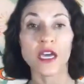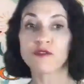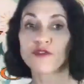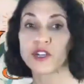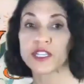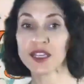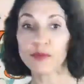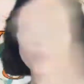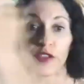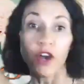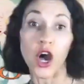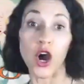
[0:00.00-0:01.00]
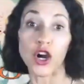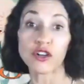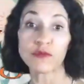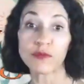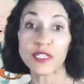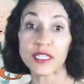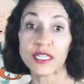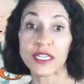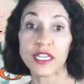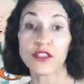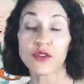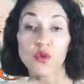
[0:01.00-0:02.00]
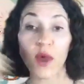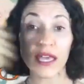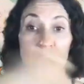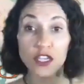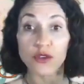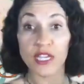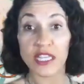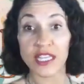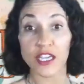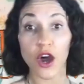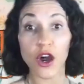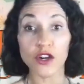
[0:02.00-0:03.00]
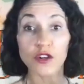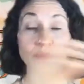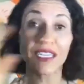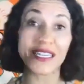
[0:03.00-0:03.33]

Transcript: For example, the arms, the way that you get the arms,